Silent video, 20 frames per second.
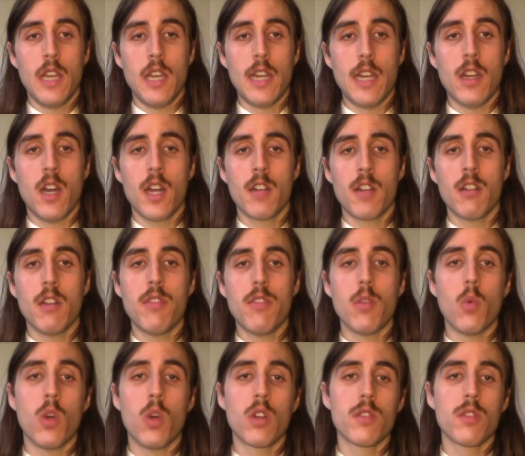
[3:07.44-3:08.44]
In honor of the
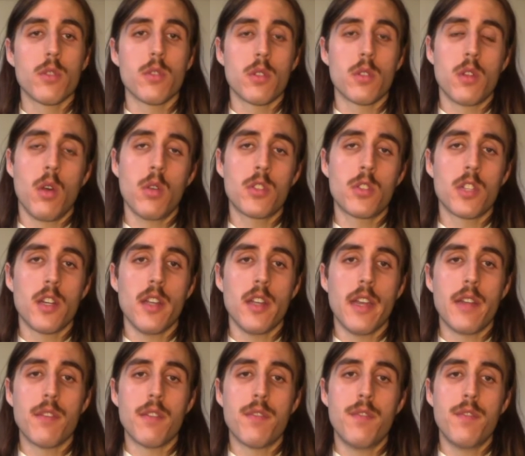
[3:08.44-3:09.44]
wonderful culture
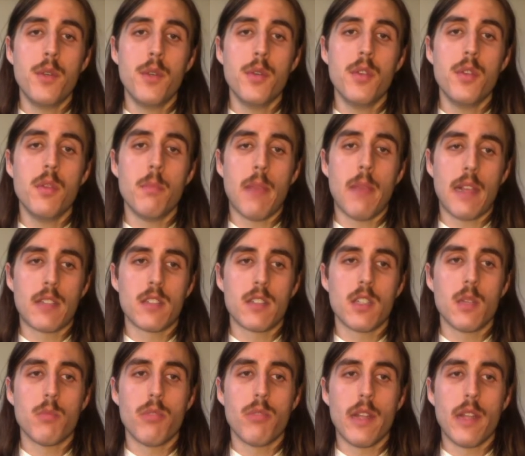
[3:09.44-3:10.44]
and food
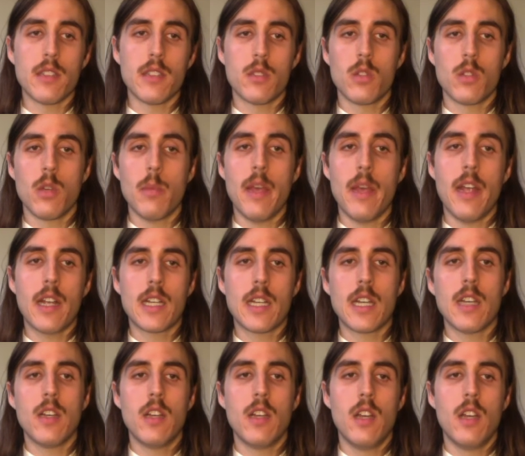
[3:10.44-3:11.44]
Mexico brings to
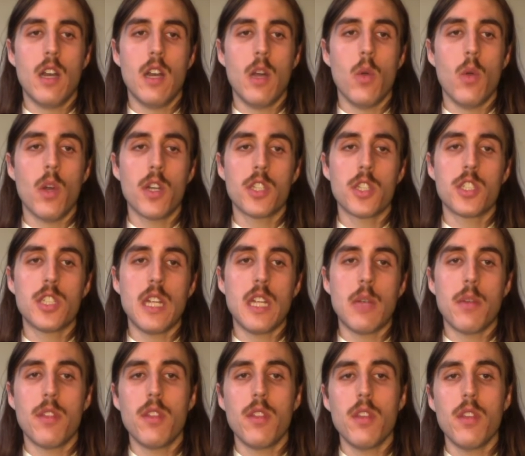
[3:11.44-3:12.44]
America, I want to share
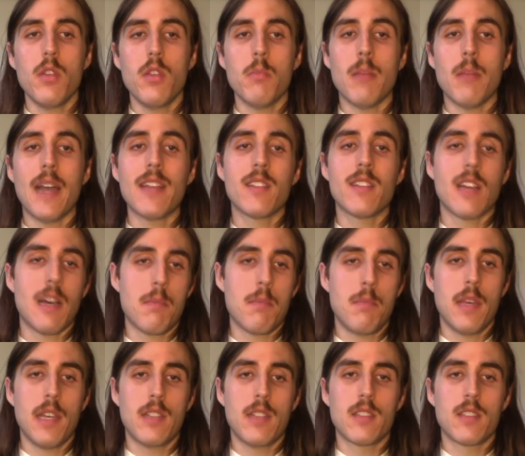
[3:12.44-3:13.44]
with you my top
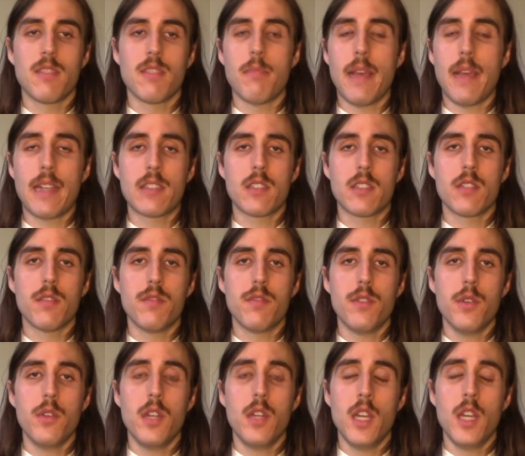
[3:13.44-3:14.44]
picks of Mexican
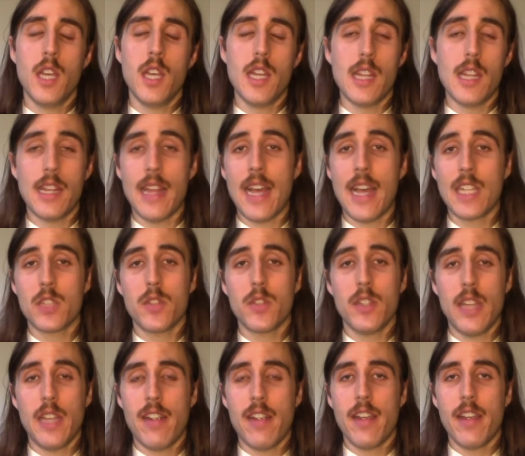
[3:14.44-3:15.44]
food in the
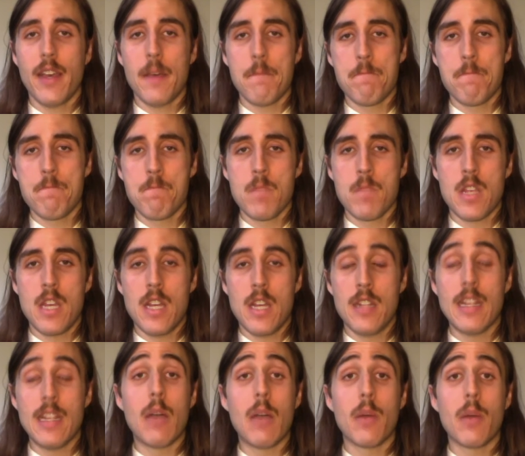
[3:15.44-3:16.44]
Nashville area.
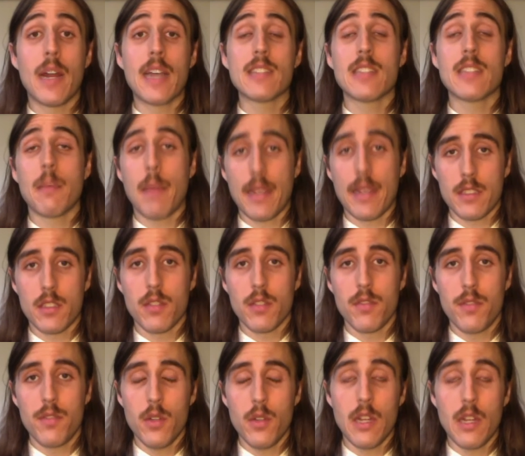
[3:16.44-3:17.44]
Now, when I say Mexican
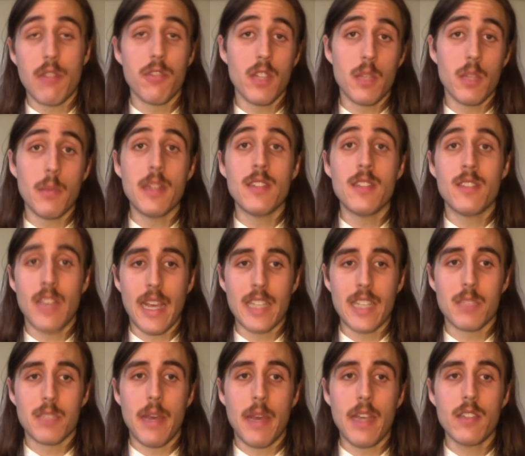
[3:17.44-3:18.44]
food, I really mean
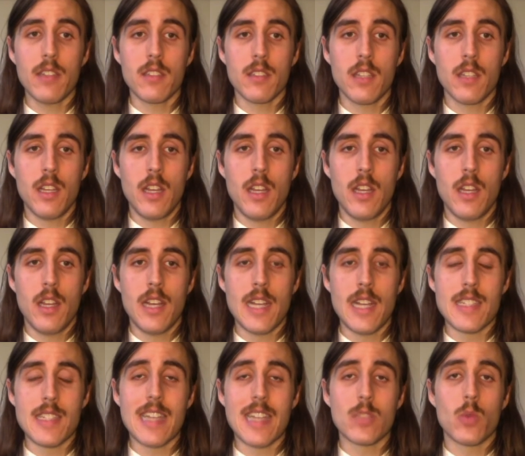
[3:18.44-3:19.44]
Tex-Mex, as
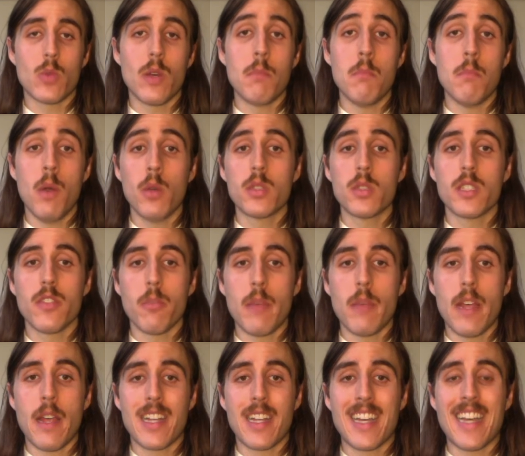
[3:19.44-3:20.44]
that's what most of
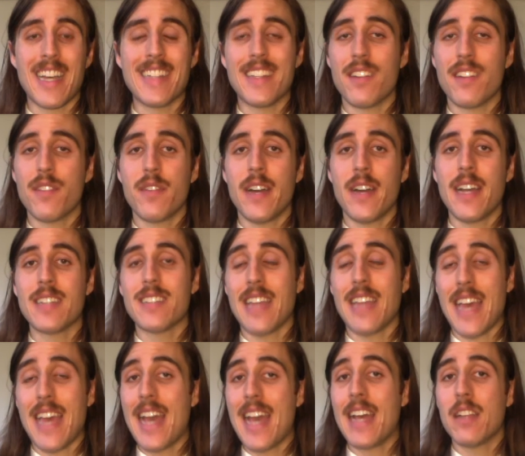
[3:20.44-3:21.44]
America identifies
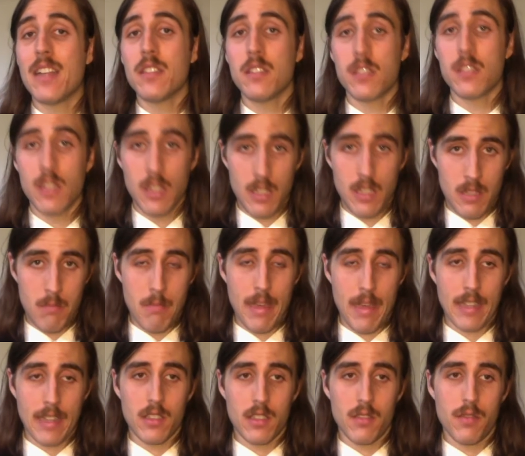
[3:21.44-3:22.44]
as
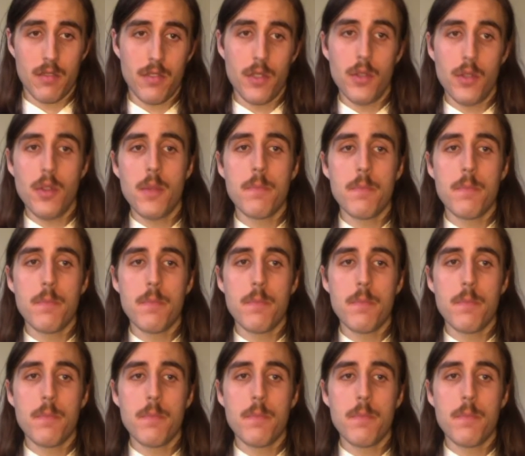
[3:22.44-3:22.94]
Mexican food.